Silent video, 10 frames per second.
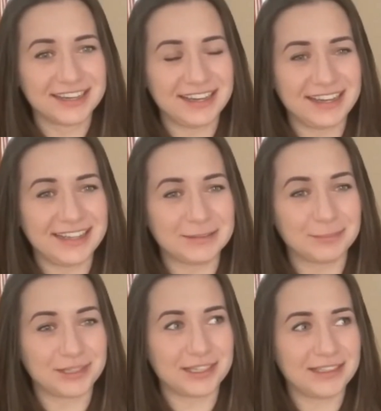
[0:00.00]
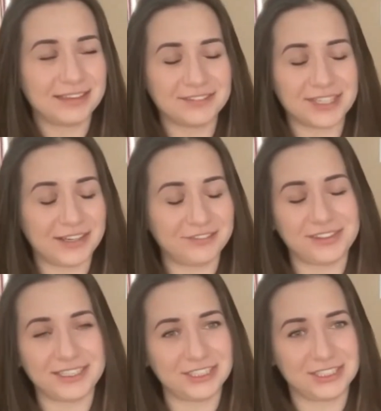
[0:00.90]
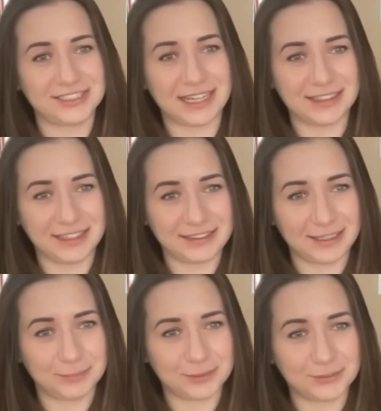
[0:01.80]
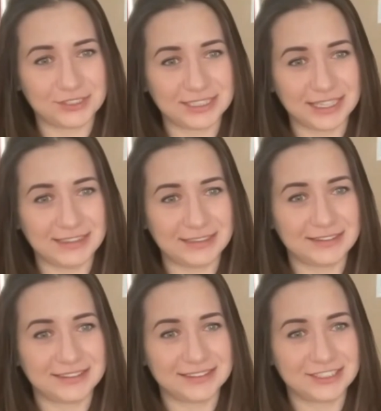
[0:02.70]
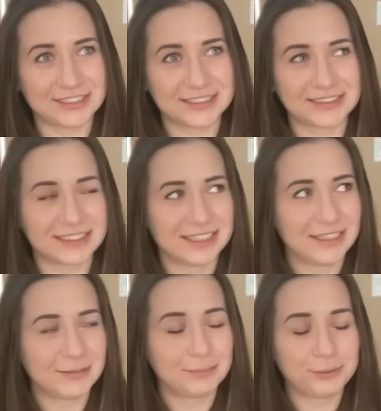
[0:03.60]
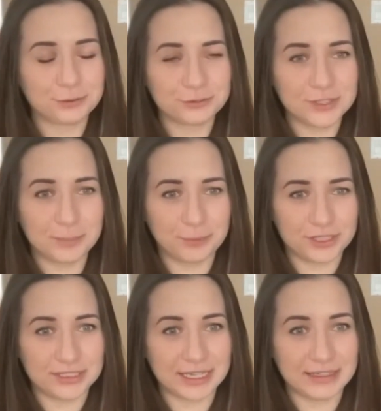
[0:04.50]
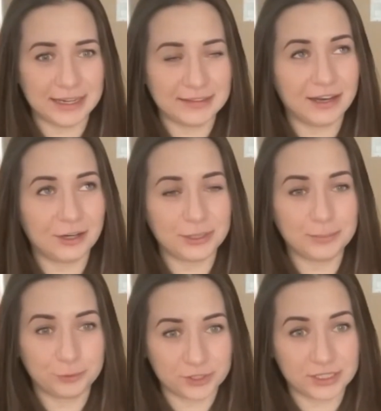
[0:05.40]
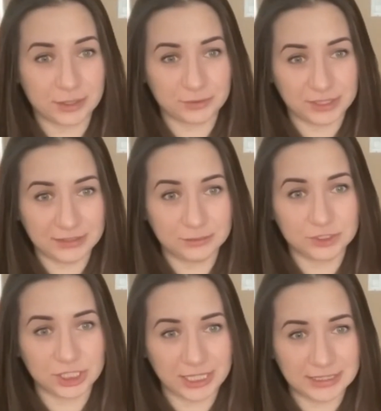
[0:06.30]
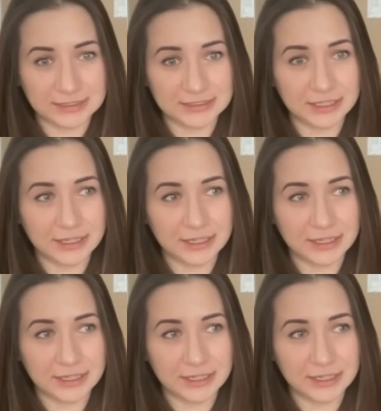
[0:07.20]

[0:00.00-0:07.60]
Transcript: And but I loved everything she said in that post, and it just proved the point again how important our language is